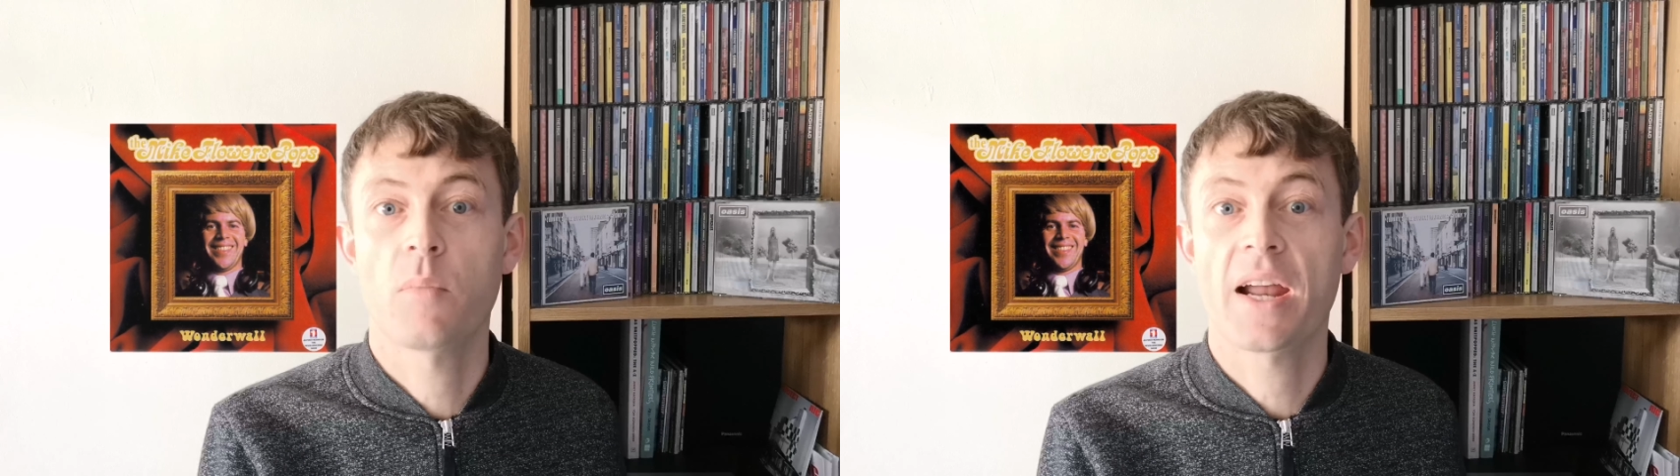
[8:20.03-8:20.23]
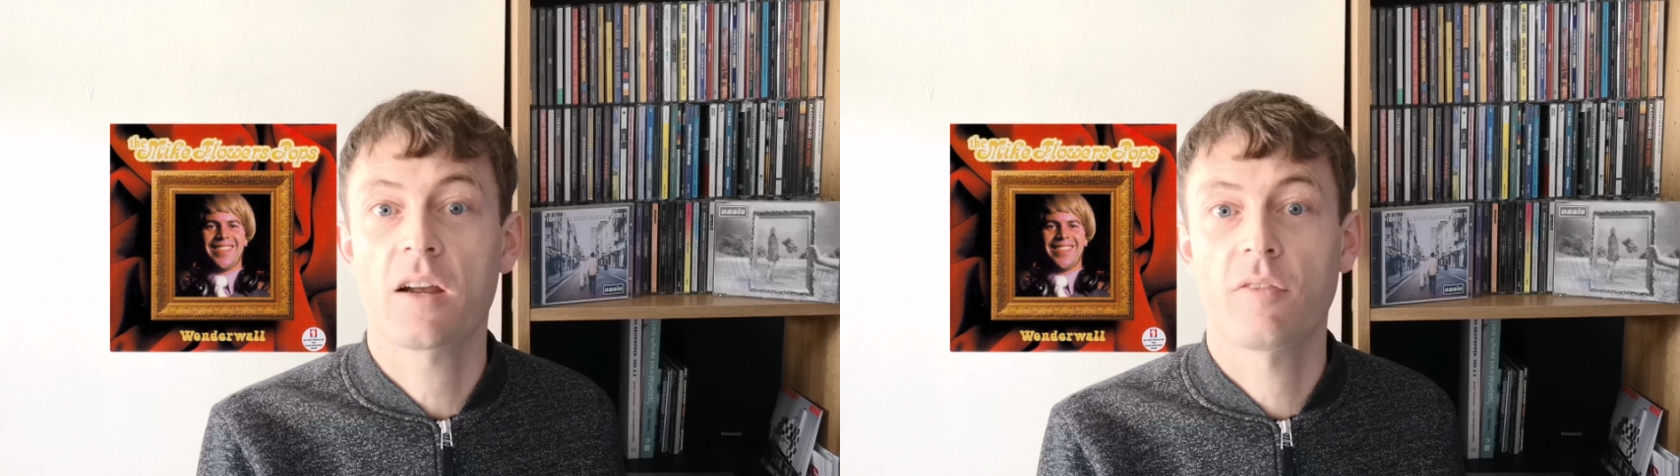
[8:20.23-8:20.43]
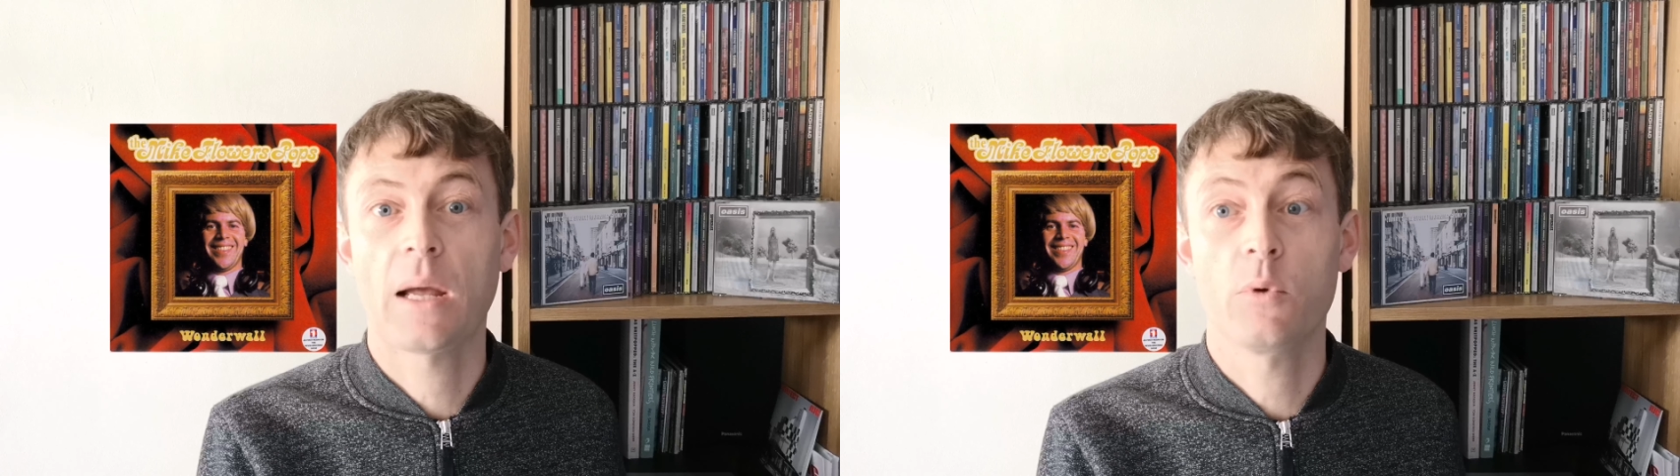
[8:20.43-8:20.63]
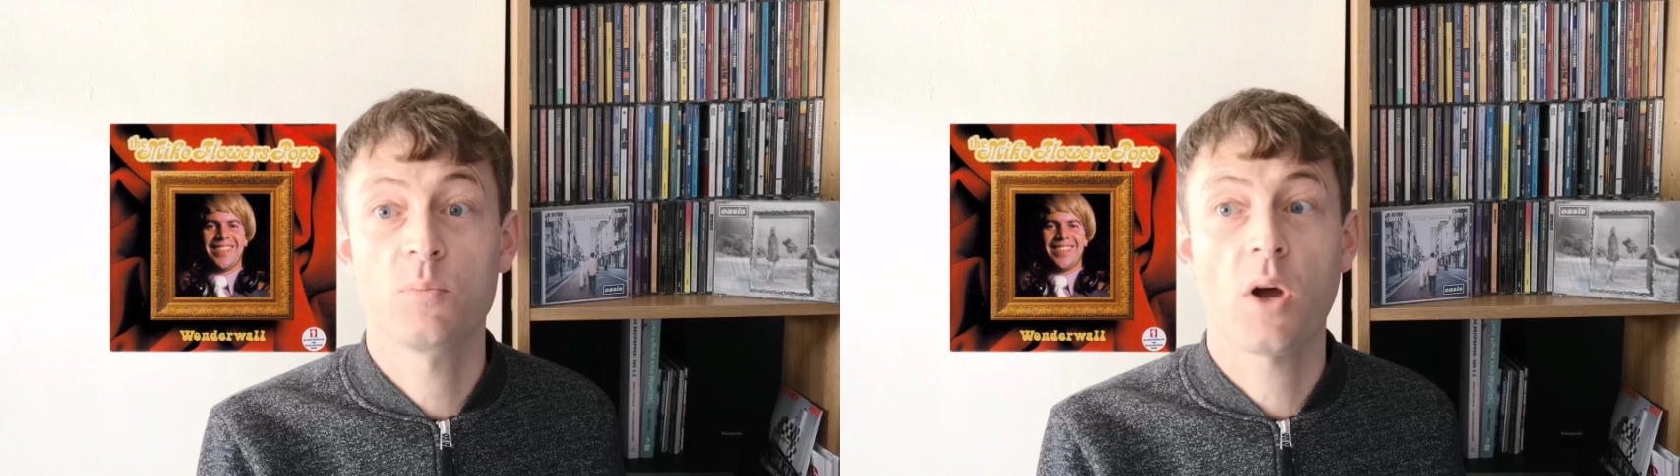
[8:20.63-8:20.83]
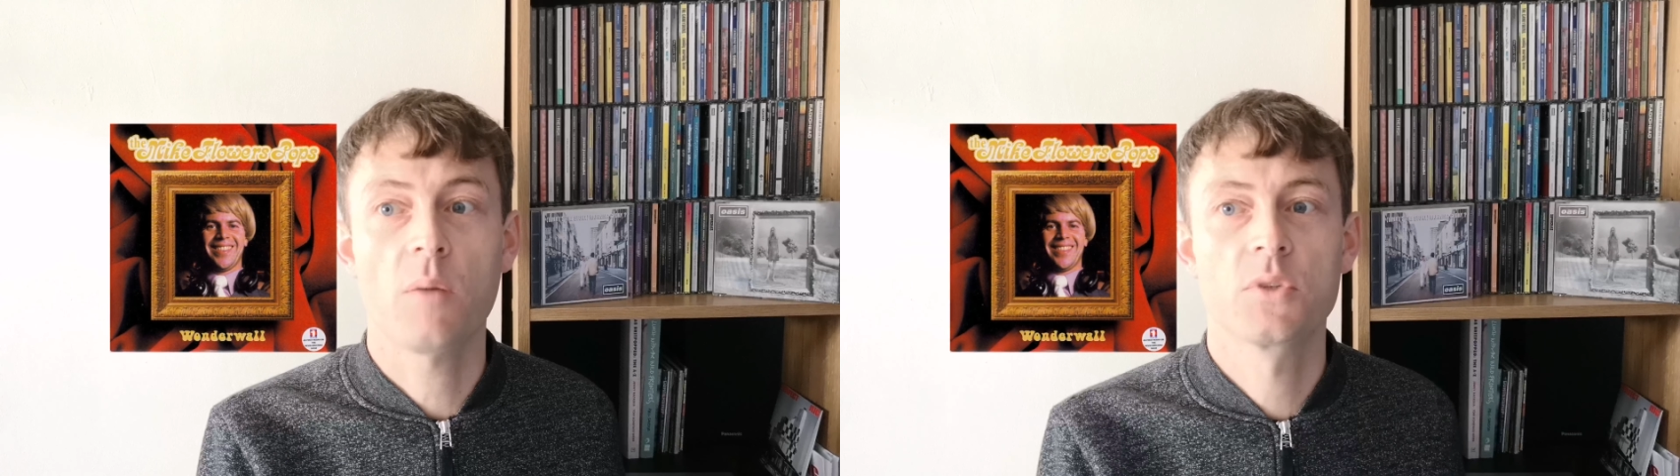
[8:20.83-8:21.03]
Mike Flowers
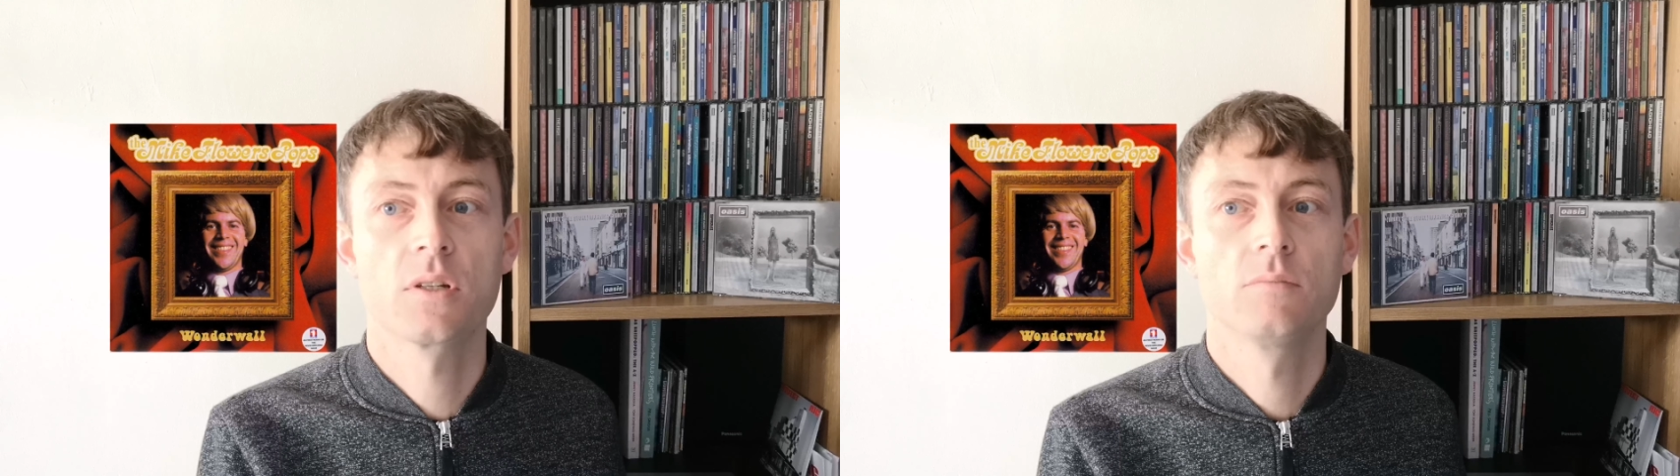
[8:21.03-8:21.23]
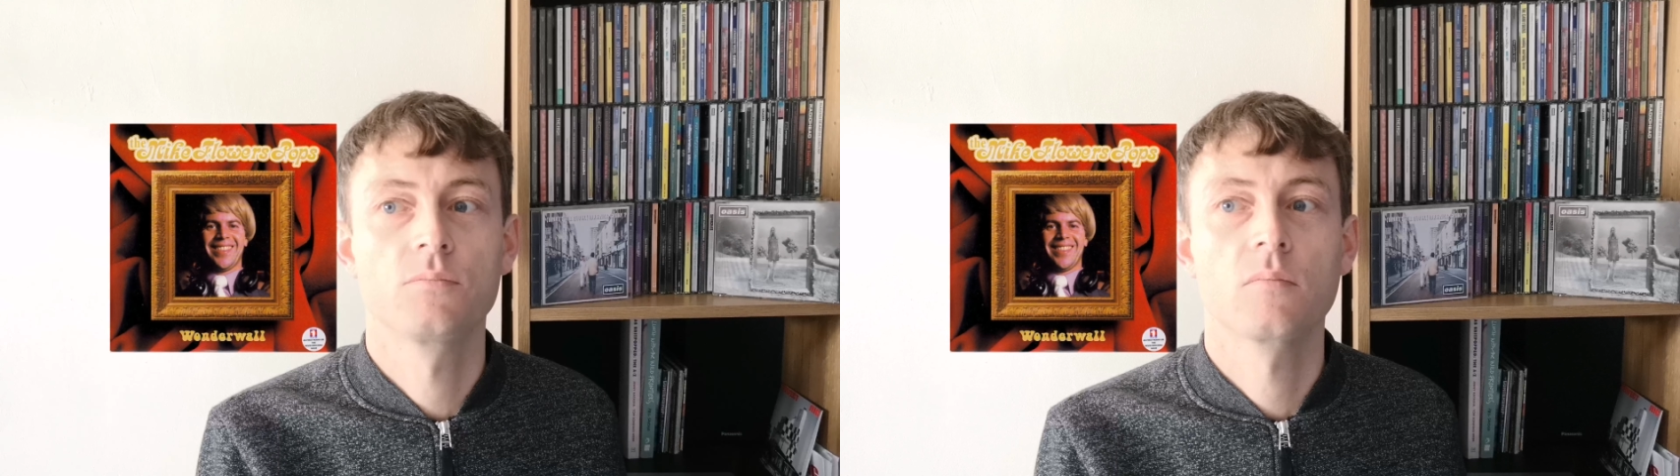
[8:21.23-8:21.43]
Pops.